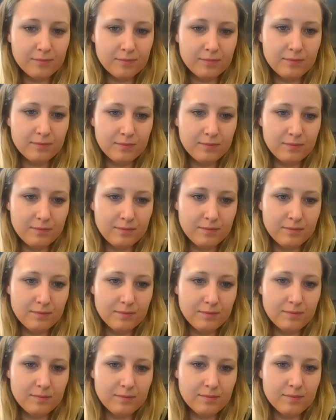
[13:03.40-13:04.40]

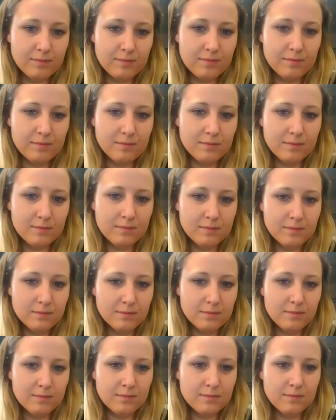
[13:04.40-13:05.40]

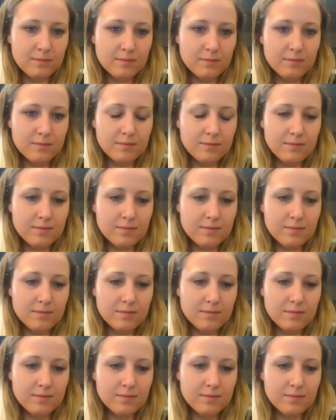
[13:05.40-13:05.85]
(not speaking)